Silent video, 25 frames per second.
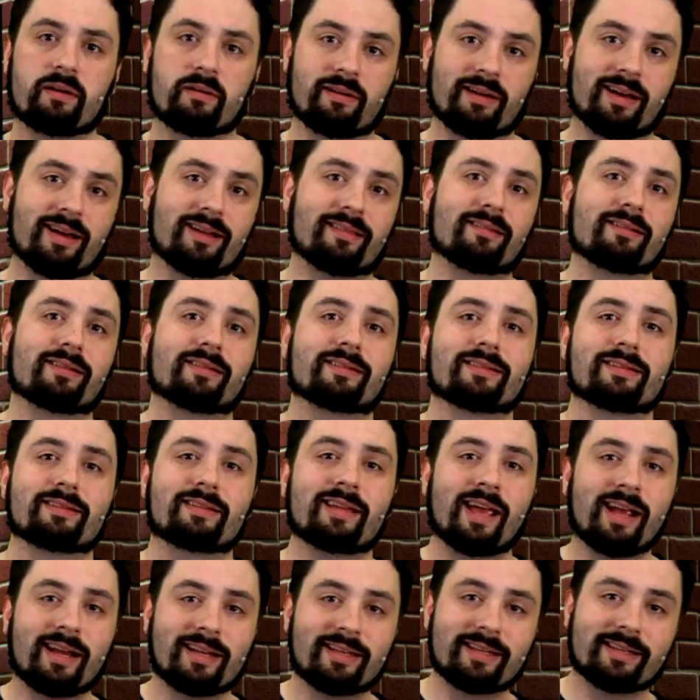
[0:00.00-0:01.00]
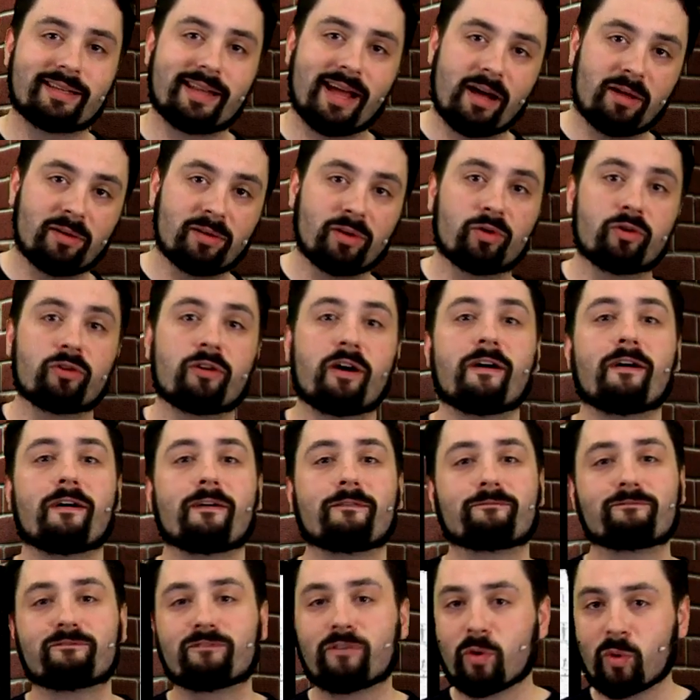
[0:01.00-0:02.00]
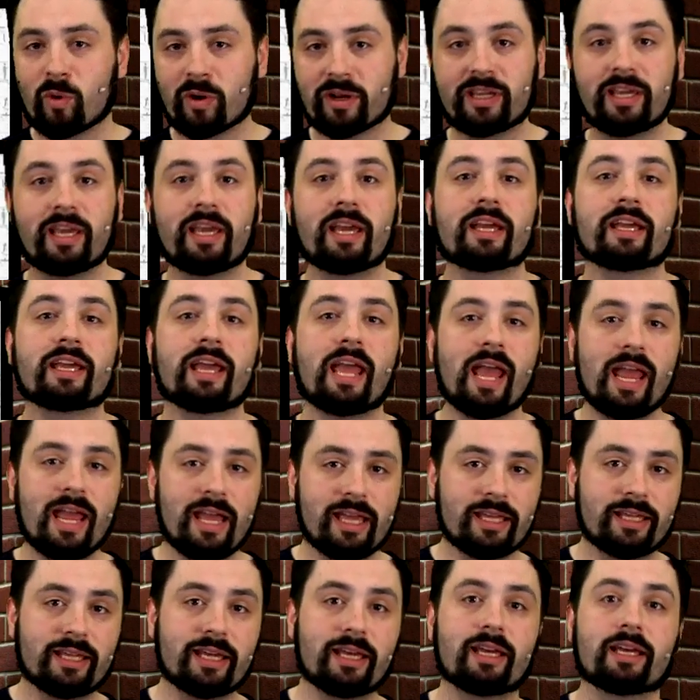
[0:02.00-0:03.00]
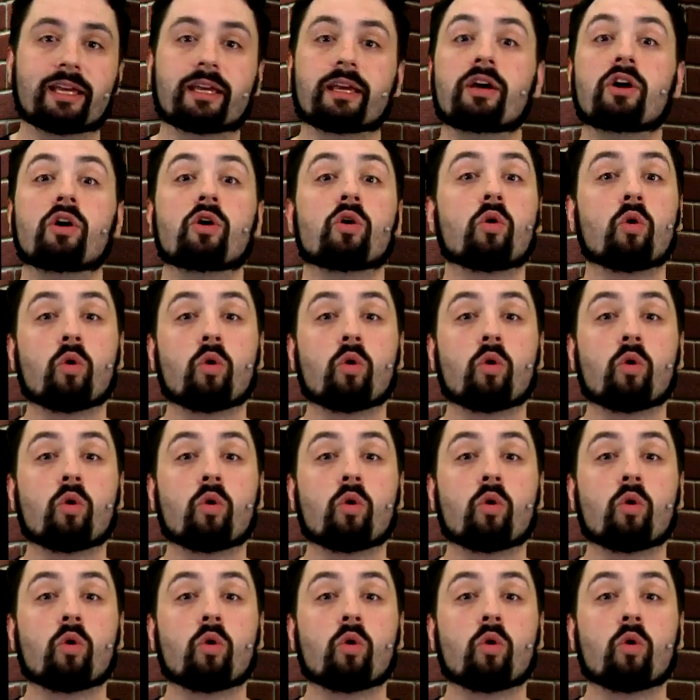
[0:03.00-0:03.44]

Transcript: how long does it take to download a 4 gig, 8 gig,